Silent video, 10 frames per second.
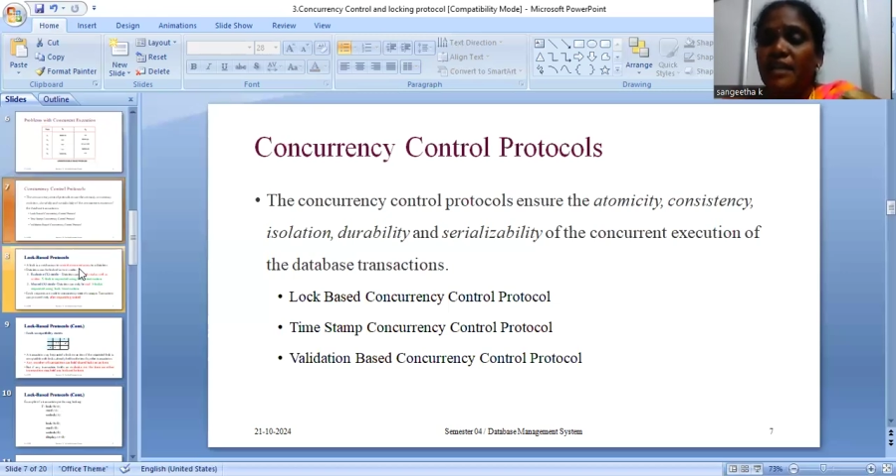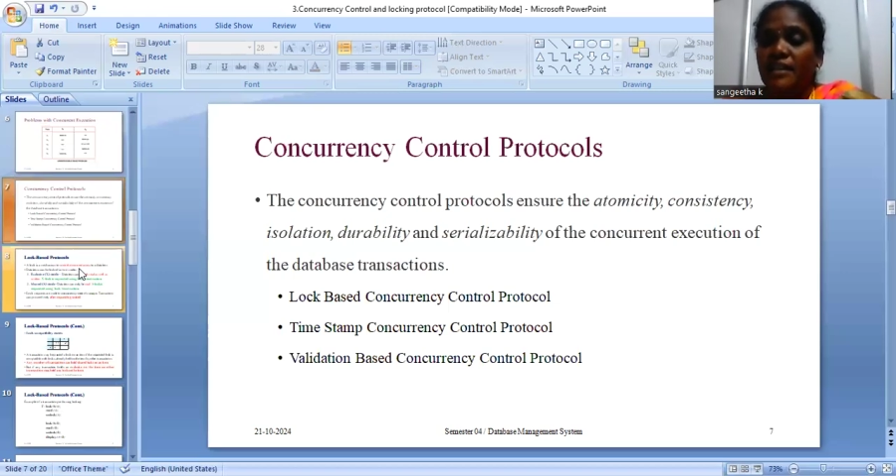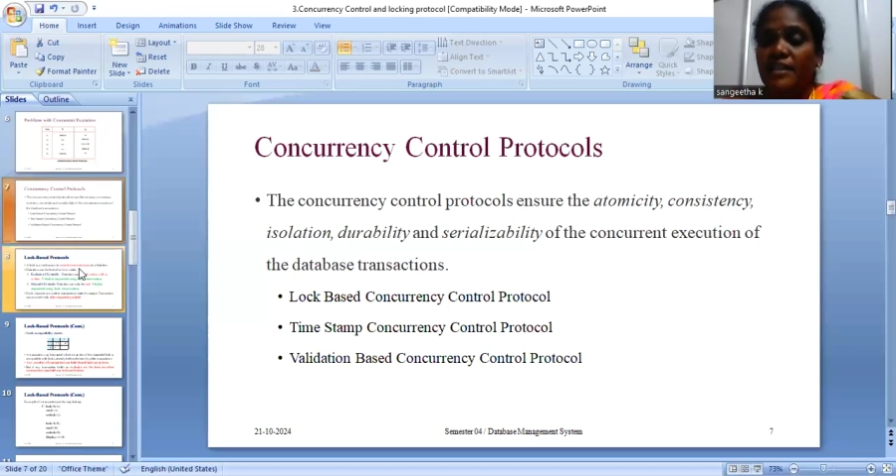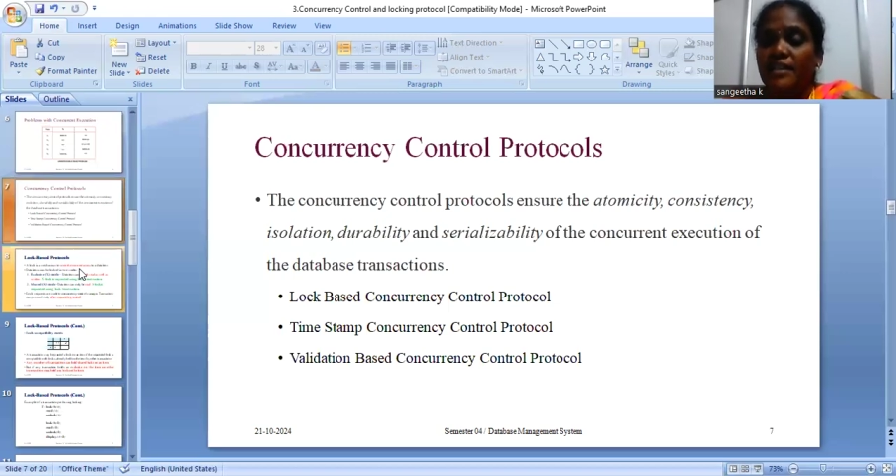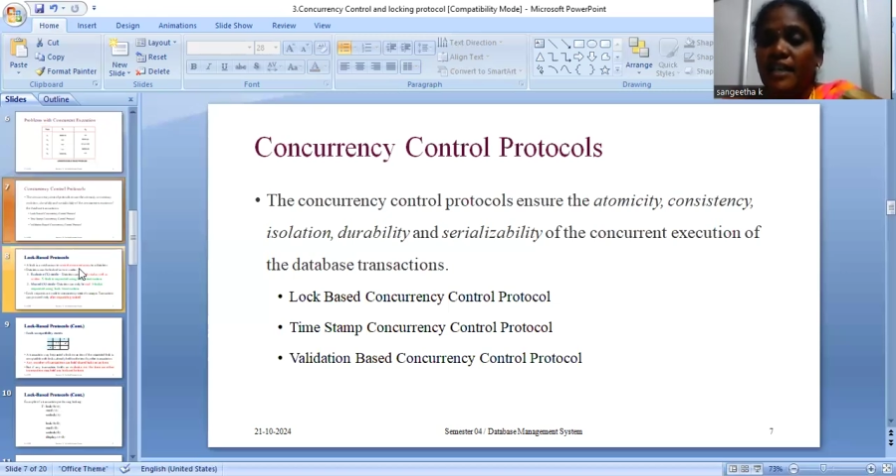
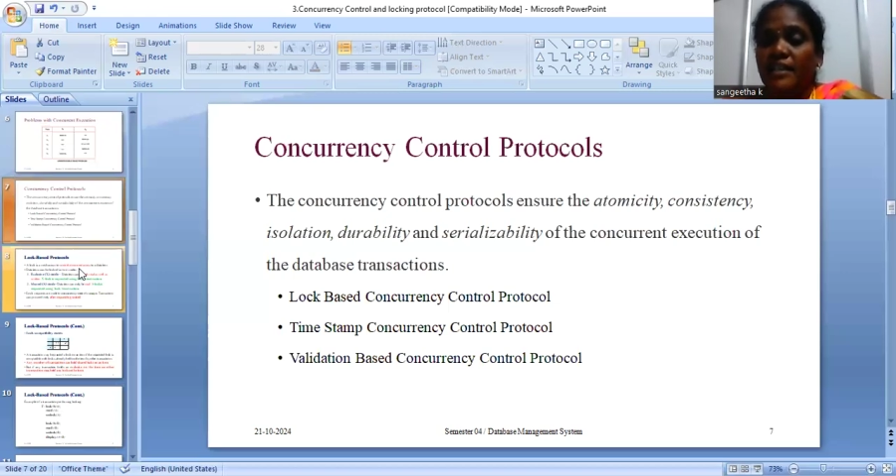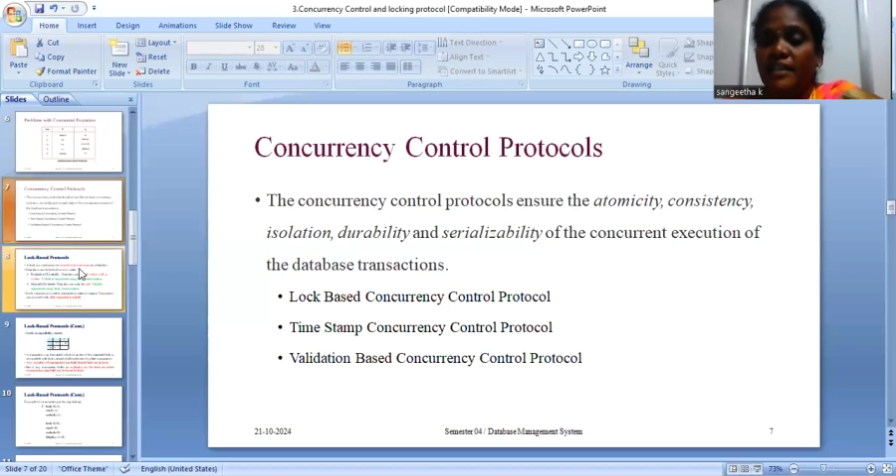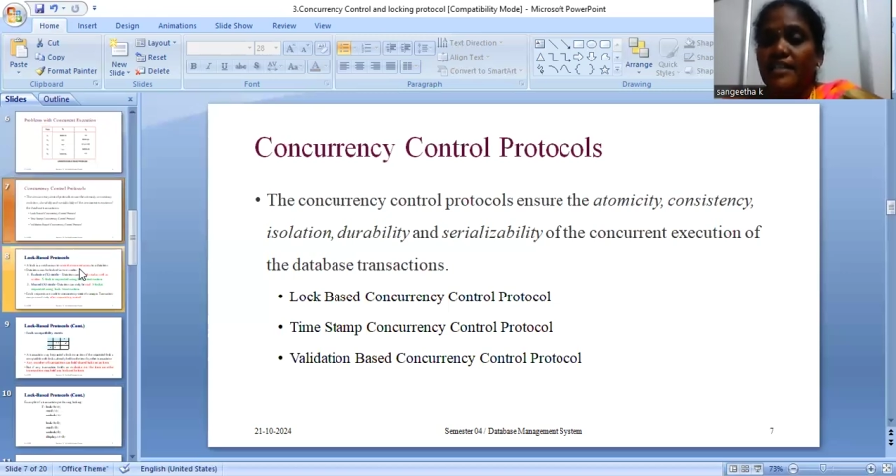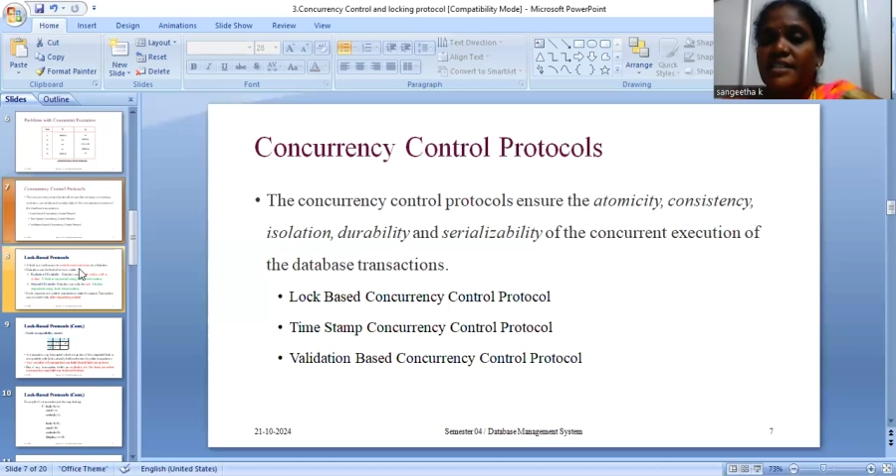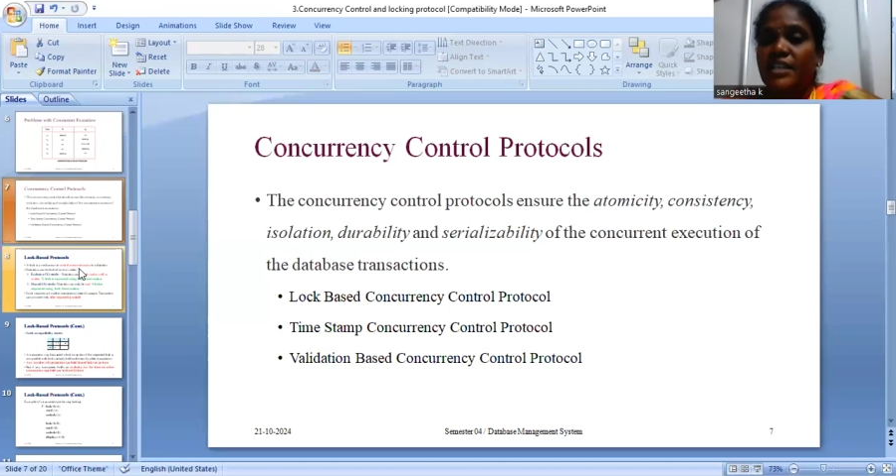
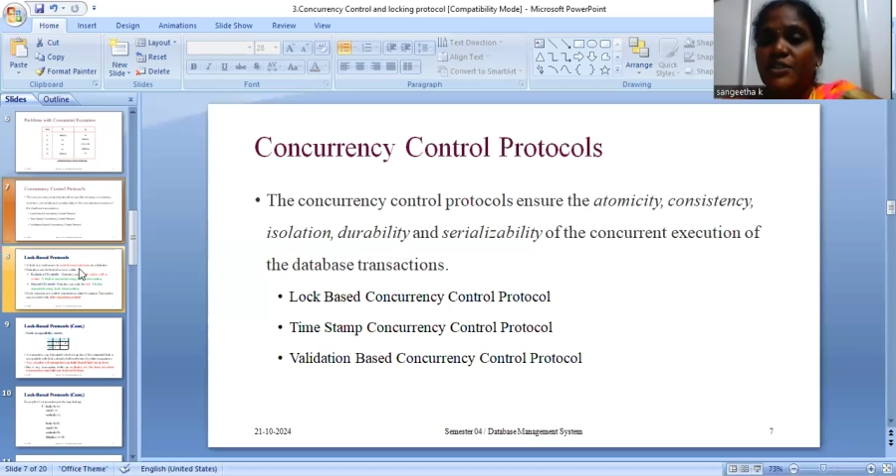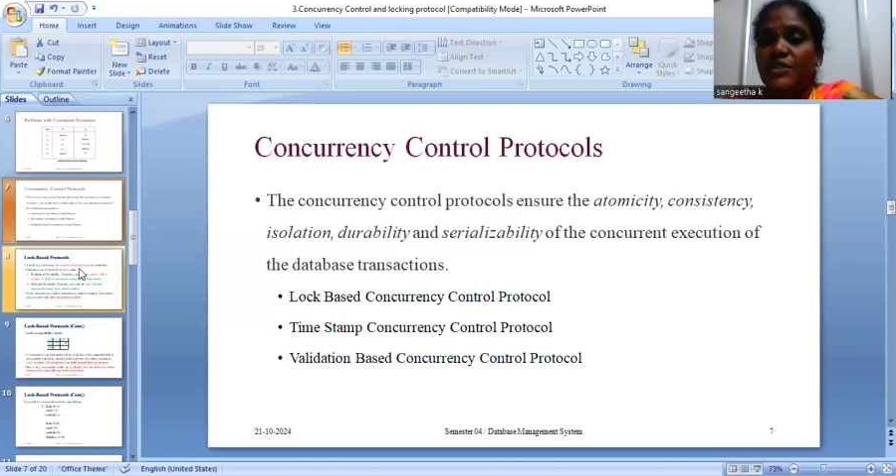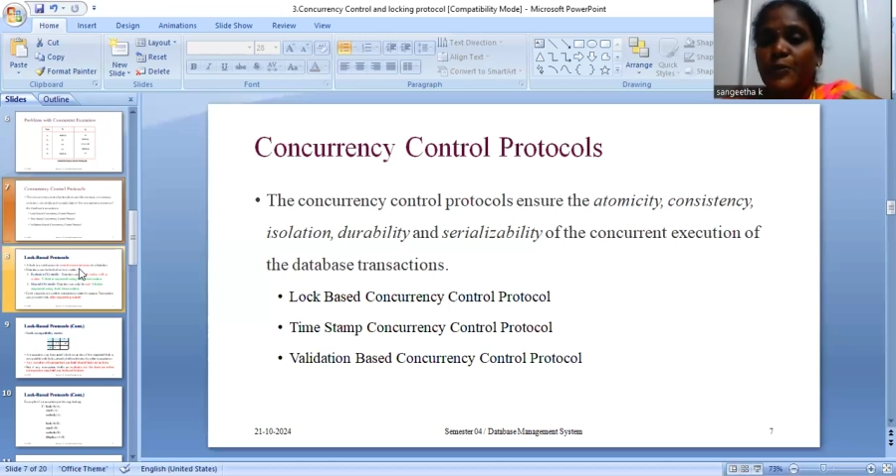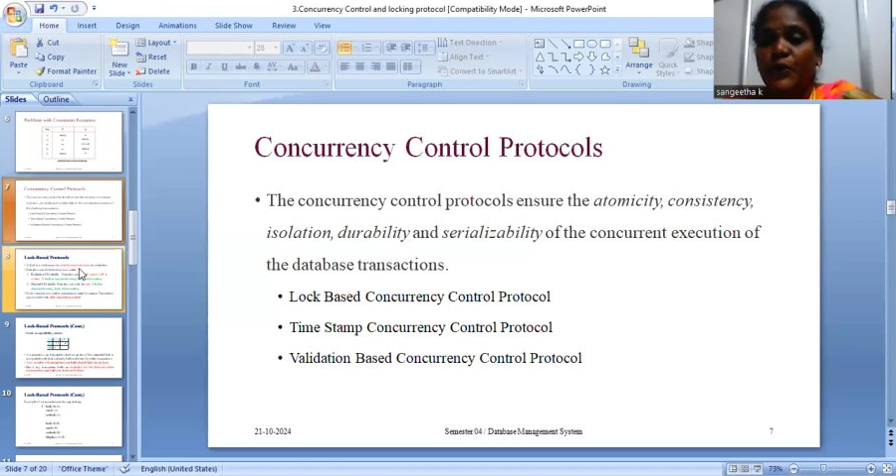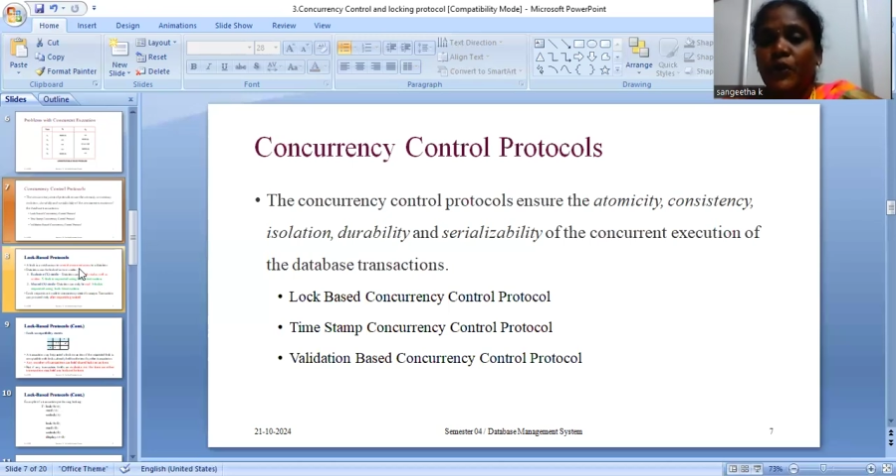concurrency
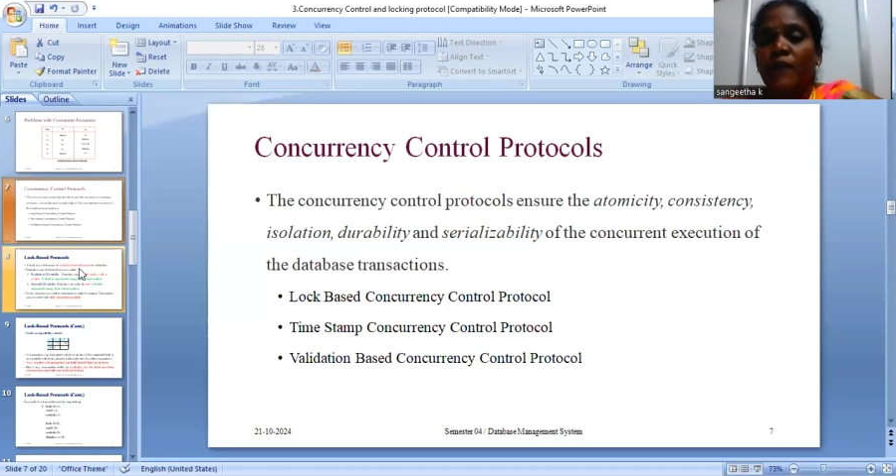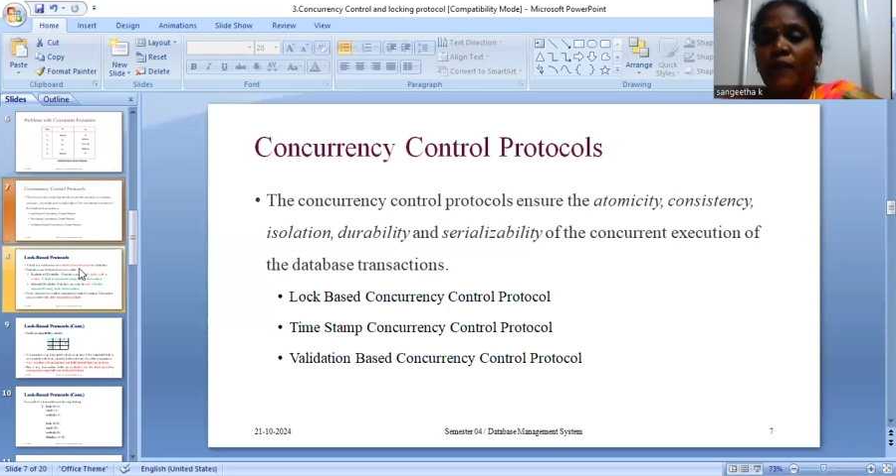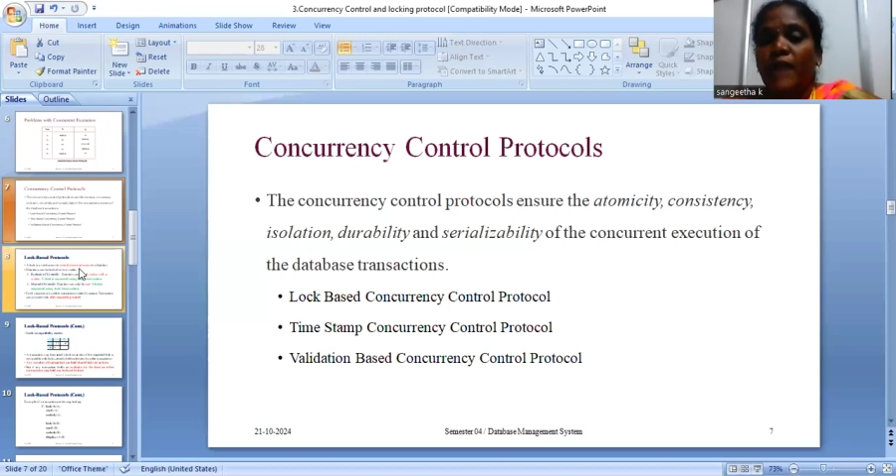control protocol,